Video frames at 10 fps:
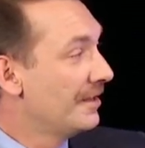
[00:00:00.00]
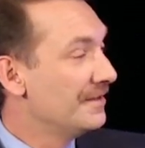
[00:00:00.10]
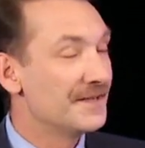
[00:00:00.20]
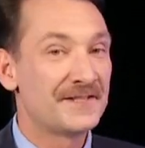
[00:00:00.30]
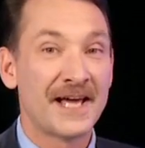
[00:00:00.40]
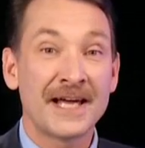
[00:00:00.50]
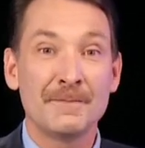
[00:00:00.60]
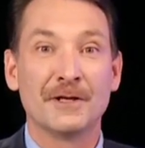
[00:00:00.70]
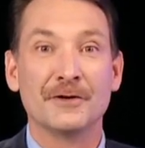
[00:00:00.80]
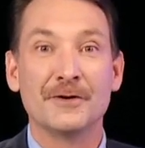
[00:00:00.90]
This second
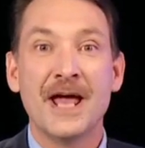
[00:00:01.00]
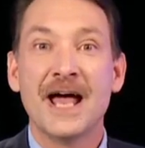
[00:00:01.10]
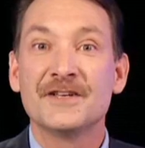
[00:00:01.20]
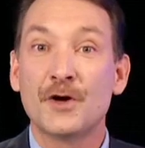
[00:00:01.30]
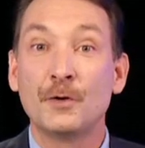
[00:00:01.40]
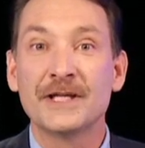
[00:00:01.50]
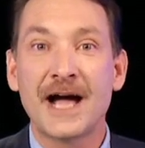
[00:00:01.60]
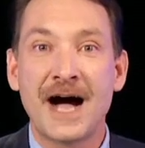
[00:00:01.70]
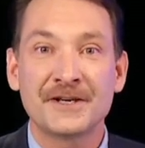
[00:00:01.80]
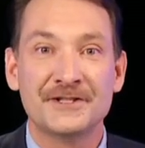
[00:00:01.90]
balloon has only
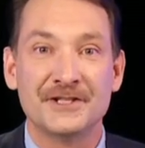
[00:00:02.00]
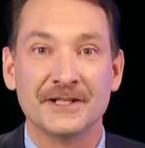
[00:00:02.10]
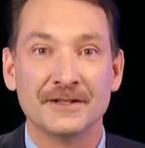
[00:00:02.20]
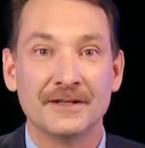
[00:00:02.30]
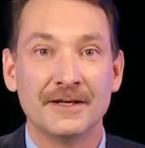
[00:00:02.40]
oxygen.